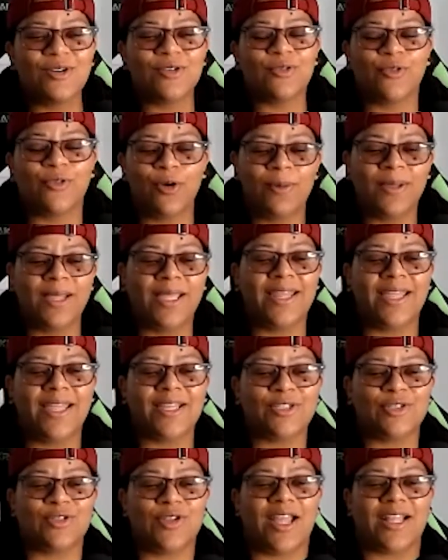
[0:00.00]
full plant
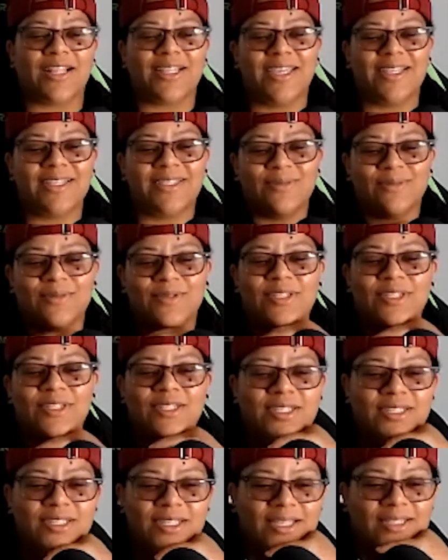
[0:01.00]
extract, get
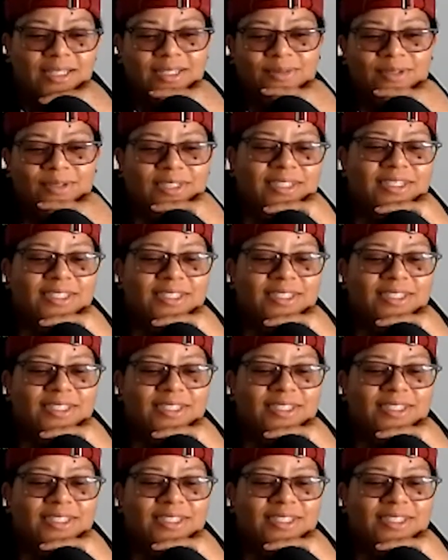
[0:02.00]
to me.